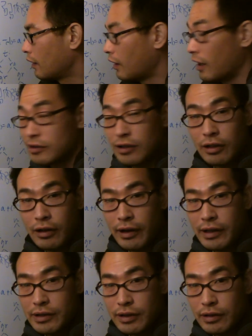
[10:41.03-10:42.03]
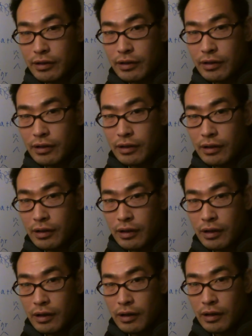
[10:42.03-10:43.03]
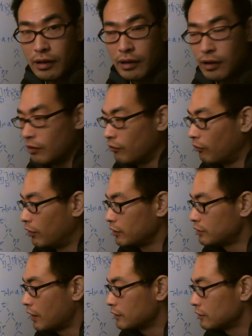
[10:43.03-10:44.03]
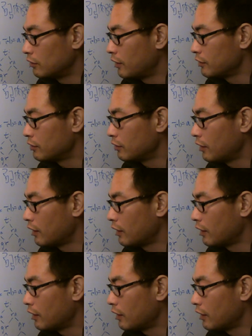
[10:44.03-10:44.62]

acceleration. What is acceleration?